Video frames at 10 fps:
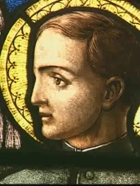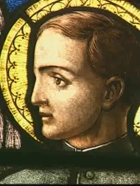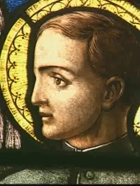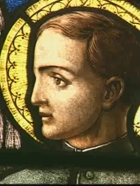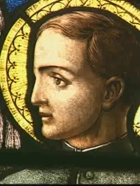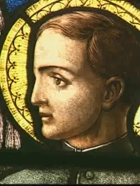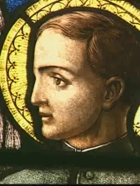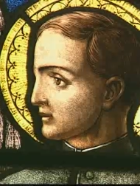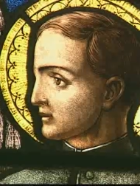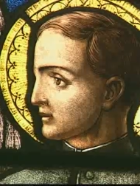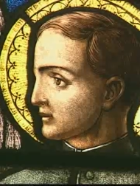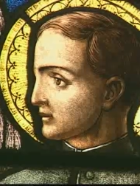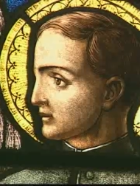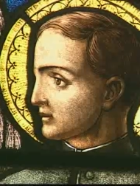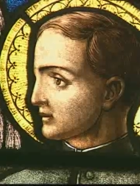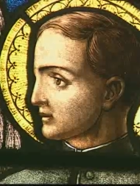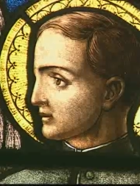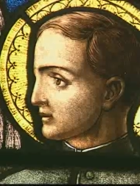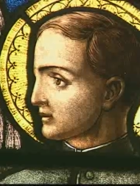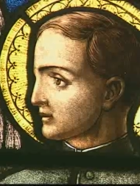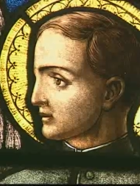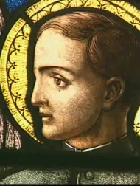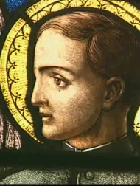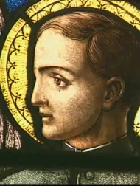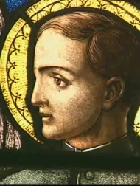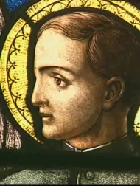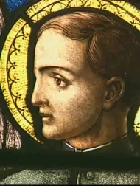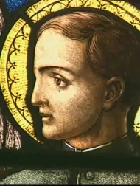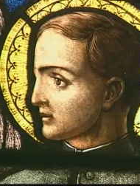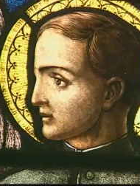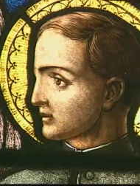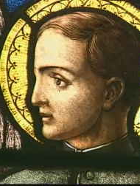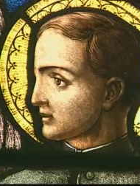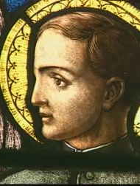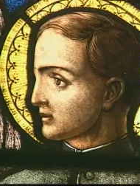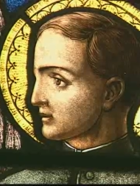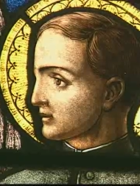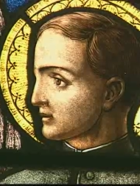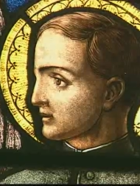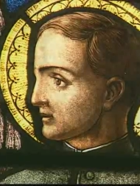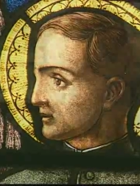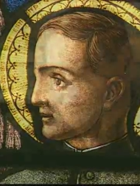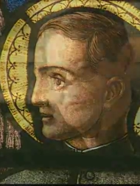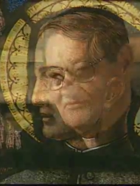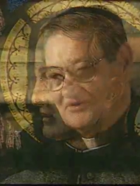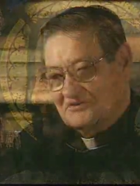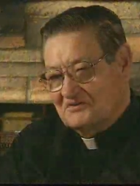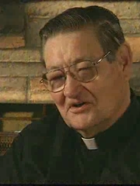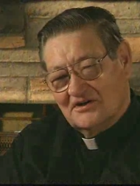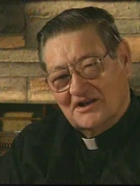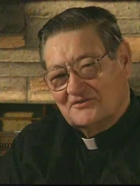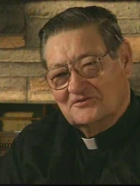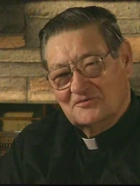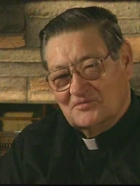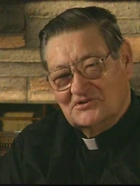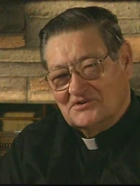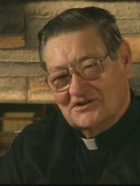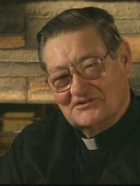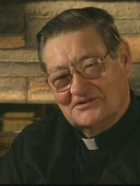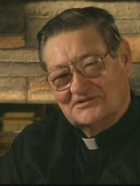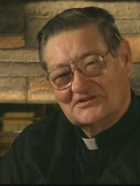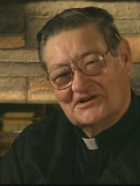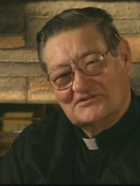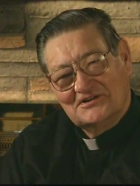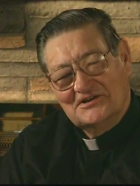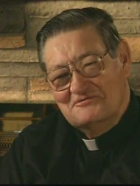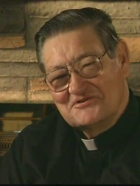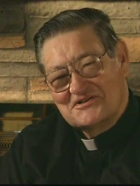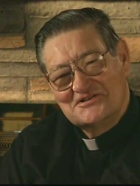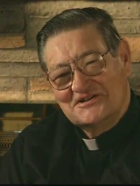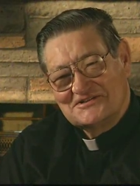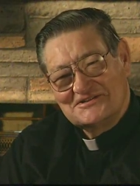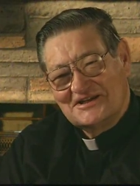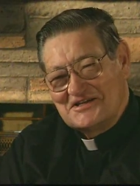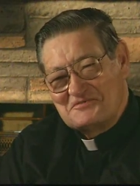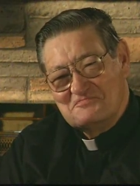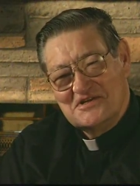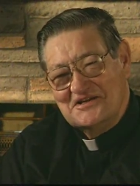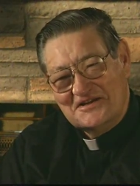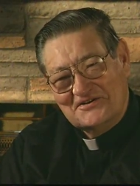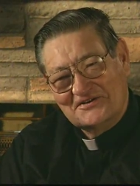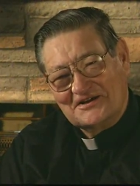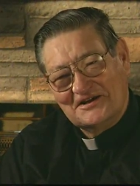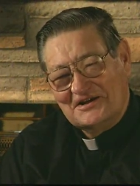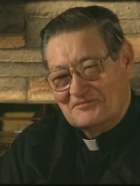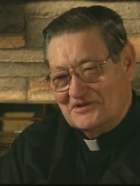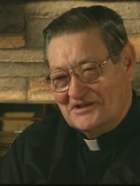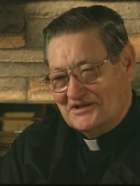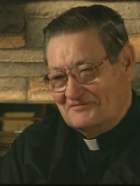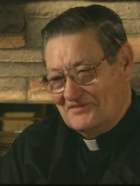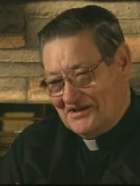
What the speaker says: at all of these very pious statues of St. Stanislaus. Walter figured, no, that couldn't be Stanislaus Kostka. He was just like me, okay? I mean,